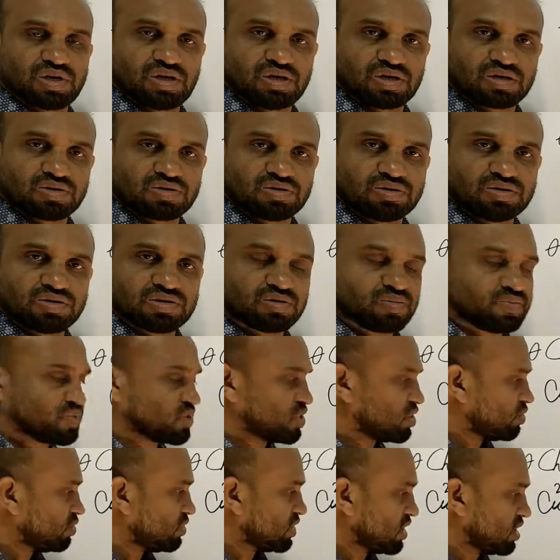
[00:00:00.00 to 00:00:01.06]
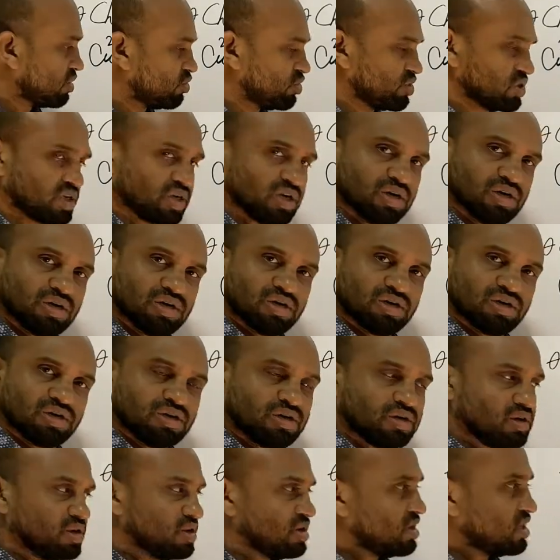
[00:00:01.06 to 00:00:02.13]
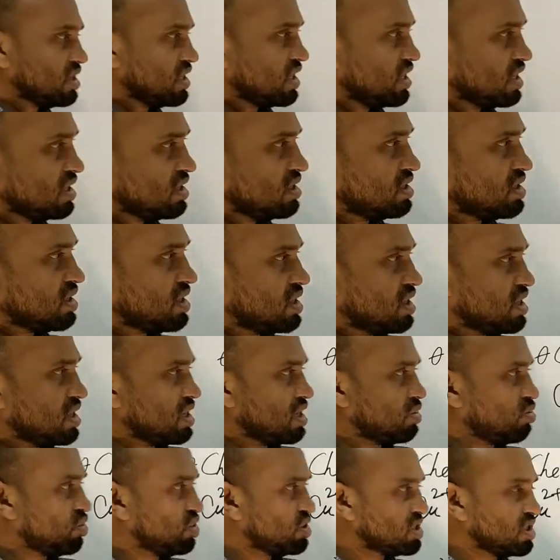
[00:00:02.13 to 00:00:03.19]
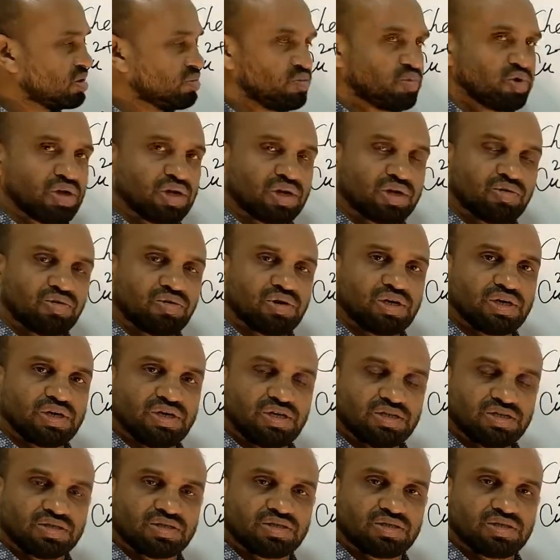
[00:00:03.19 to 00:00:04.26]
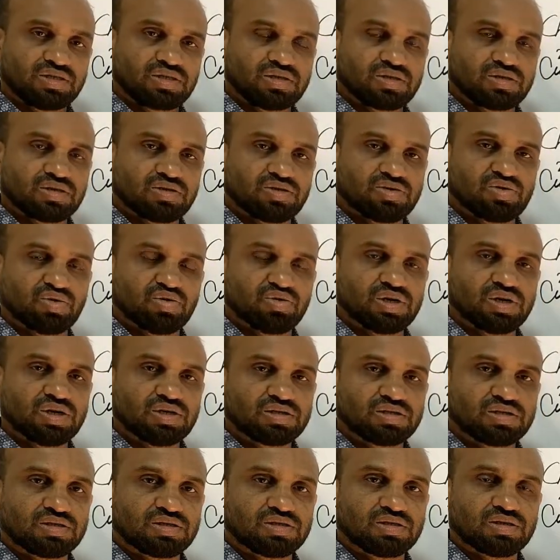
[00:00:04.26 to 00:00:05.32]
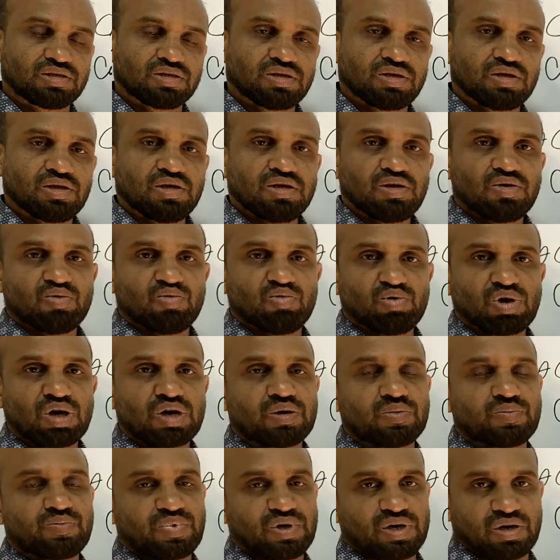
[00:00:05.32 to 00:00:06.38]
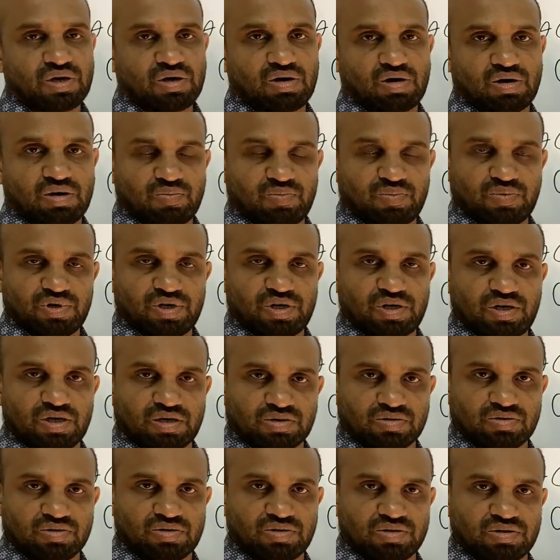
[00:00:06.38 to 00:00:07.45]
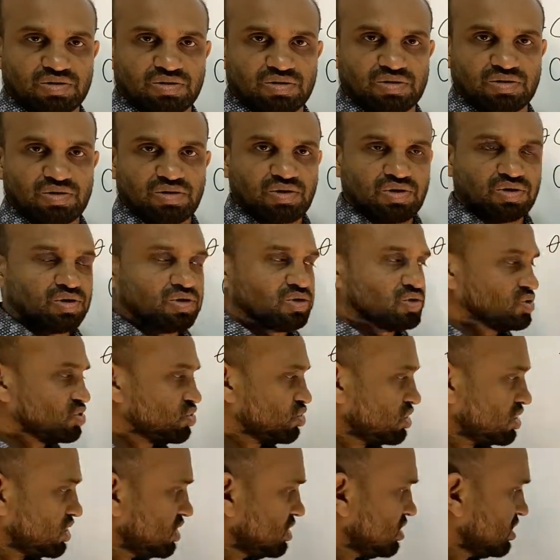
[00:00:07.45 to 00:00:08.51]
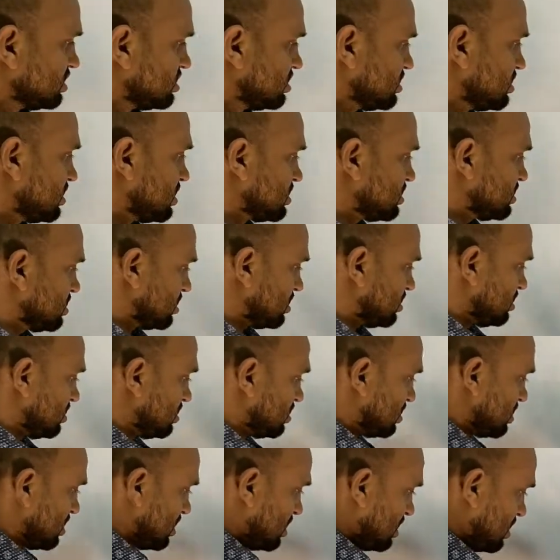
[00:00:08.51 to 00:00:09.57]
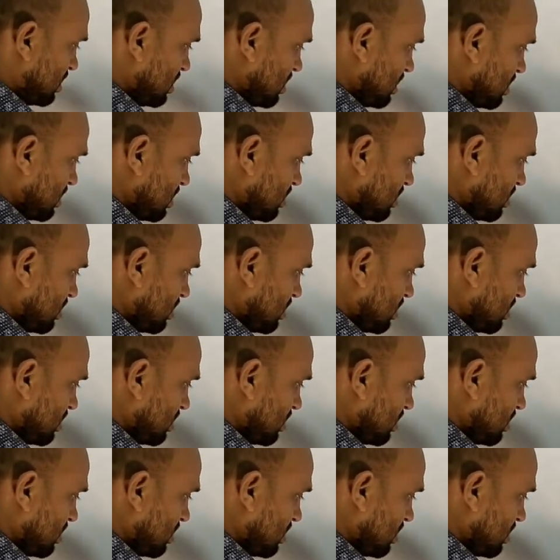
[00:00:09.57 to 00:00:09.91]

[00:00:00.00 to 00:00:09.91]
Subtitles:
electrons from ammonia, and ammonia molecule each donates 1 pair of electrons. So in this reaction,